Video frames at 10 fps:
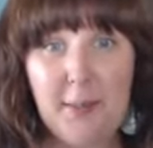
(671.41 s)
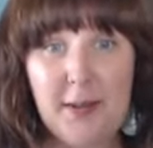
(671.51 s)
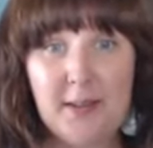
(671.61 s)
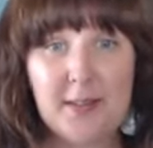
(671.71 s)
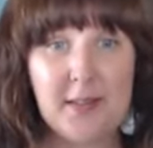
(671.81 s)

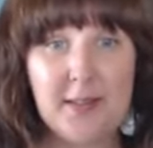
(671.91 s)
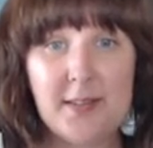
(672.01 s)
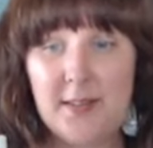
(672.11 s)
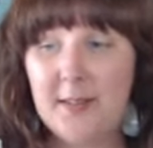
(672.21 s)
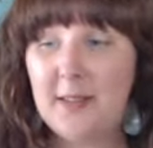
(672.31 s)

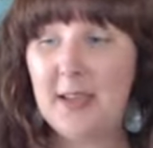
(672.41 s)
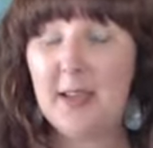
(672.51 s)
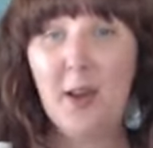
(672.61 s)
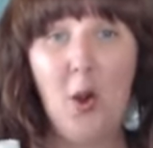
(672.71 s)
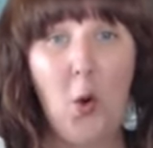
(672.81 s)
consistency,
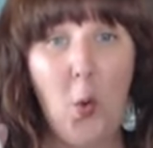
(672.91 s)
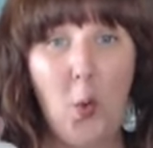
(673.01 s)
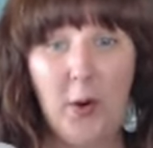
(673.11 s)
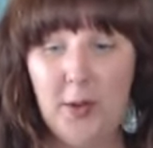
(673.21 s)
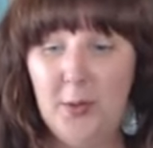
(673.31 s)

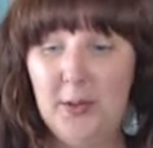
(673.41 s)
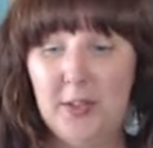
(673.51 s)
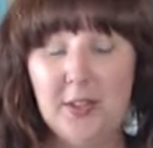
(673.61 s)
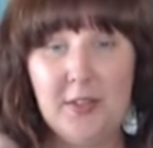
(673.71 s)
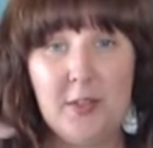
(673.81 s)
or you can
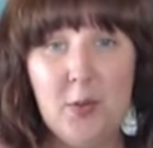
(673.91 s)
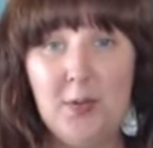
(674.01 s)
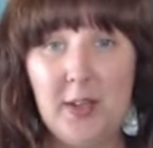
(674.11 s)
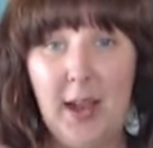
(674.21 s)
just use it.